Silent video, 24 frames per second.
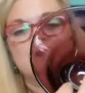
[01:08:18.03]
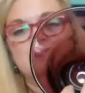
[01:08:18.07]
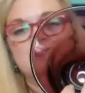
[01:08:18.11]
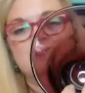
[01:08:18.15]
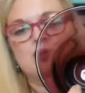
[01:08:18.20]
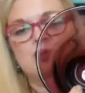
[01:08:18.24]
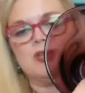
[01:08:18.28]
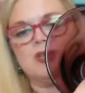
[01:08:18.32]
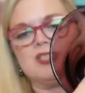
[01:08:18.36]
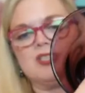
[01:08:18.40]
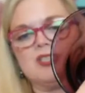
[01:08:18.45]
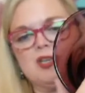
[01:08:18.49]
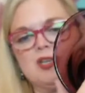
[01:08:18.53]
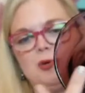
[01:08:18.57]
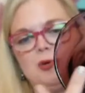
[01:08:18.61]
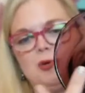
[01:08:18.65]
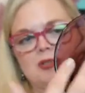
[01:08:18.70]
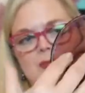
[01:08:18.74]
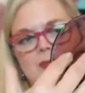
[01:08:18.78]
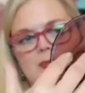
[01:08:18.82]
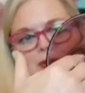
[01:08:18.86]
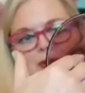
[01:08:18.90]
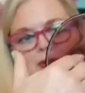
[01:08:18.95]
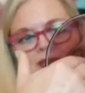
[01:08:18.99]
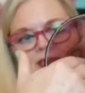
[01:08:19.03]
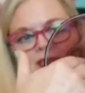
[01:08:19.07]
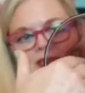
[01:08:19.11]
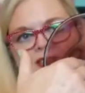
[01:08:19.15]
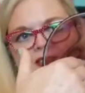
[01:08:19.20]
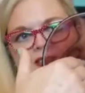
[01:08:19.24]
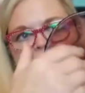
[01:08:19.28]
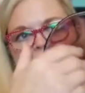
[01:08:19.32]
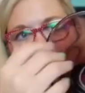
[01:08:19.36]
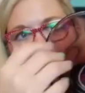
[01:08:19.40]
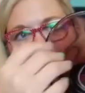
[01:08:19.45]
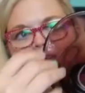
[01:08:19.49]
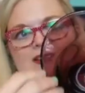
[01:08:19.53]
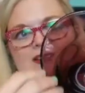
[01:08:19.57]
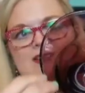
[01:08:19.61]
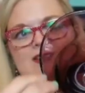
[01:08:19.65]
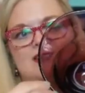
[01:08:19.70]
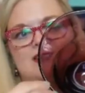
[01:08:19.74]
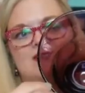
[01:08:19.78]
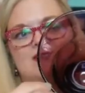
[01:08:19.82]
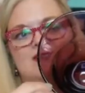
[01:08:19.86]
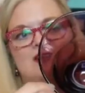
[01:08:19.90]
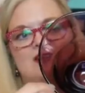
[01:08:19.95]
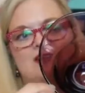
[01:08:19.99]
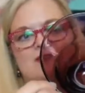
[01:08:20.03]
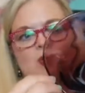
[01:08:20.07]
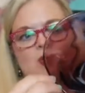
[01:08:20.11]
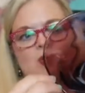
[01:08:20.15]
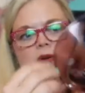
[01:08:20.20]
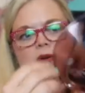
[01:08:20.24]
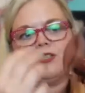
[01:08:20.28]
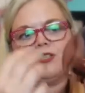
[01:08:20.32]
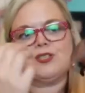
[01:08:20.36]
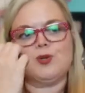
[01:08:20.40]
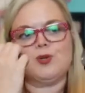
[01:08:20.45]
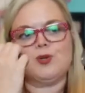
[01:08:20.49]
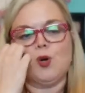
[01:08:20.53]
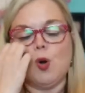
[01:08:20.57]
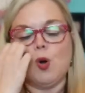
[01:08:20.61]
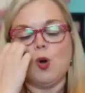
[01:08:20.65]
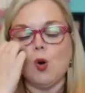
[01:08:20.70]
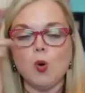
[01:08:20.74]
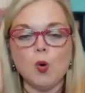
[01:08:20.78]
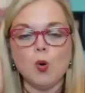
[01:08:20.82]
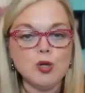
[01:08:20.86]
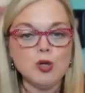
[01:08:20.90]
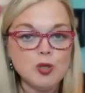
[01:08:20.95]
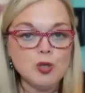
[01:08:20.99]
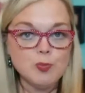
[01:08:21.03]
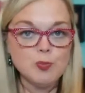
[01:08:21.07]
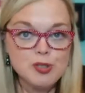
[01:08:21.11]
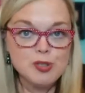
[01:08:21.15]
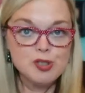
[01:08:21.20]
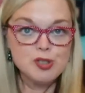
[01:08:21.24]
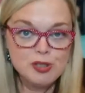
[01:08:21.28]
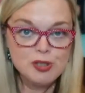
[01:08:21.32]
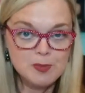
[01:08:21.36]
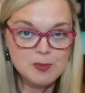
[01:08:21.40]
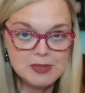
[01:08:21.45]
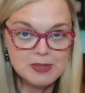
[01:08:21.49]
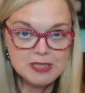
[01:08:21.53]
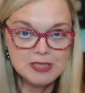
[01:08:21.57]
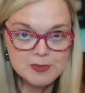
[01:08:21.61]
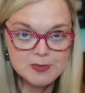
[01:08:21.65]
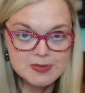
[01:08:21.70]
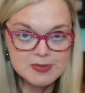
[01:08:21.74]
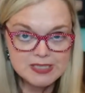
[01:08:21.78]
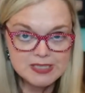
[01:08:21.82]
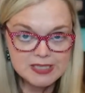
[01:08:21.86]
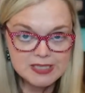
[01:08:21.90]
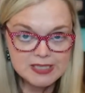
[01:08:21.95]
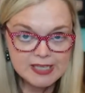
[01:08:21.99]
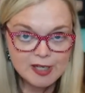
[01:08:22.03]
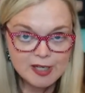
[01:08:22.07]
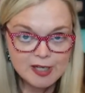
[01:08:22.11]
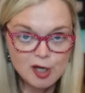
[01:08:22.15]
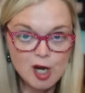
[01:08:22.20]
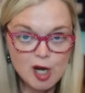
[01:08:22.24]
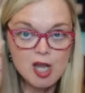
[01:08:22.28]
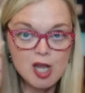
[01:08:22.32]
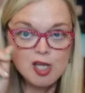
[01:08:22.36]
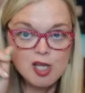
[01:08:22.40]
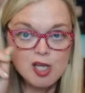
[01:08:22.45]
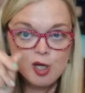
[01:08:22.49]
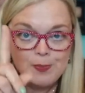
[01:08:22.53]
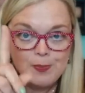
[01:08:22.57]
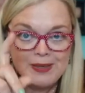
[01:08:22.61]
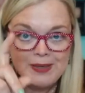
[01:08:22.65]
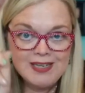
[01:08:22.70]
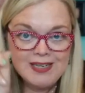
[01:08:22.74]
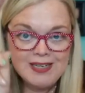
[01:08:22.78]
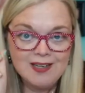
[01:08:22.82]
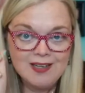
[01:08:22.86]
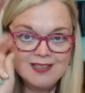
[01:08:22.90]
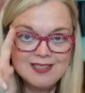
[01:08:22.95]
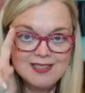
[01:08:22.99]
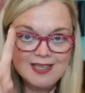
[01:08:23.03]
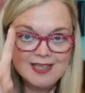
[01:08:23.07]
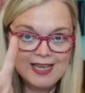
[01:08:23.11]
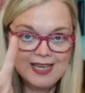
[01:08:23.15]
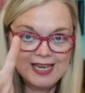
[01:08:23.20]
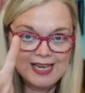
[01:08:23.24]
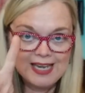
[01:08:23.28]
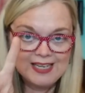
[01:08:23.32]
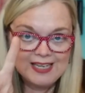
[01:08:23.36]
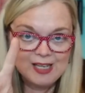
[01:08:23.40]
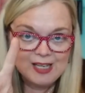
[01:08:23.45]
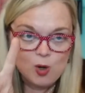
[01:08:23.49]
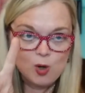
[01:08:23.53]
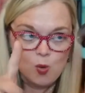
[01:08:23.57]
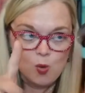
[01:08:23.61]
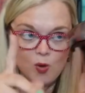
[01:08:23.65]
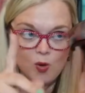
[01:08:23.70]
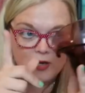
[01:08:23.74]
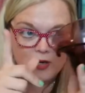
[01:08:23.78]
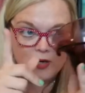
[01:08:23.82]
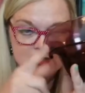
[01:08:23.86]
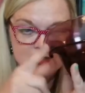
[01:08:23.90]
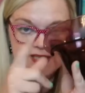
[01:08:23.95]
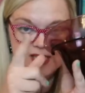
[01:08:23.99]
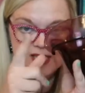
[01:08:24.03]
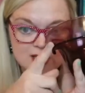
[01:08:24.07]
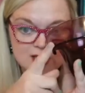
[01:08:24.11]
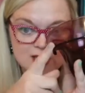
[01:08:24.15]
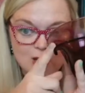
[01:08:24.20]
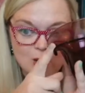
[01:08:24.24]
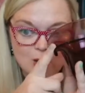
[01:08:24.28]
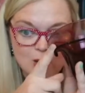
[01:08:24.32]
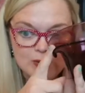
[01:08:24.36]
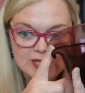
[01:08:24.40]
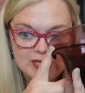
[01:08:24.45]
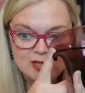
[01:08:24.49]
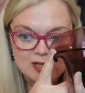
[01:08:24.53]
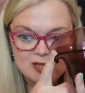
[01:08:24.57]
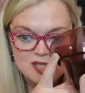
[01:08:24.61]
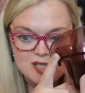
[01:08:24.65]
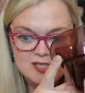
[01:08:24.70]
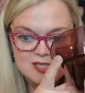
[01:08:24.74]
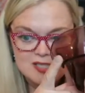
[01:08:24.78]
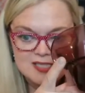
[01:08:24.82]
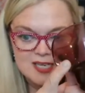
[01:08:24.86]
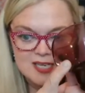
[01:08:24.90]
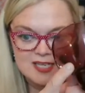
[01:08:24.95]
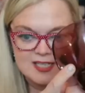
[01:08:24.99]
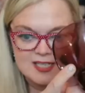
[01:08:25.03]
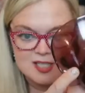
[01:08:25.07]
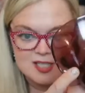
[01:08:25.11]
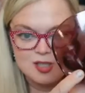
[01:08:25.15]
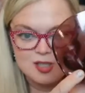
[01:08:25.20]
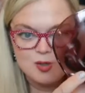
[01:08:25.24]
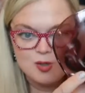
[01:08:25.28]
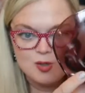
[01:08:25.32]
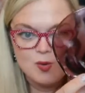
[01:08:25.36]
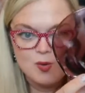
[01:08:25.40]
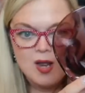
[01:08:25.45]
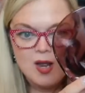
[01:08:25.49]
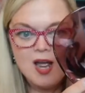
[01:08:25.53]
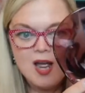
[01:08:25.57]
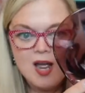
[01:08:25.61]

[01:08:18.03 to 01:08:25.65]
You could totally put a little candle in there if you want to, or you can put your M&Ms in here. Your peanuts and candy corns can go in here just nice too.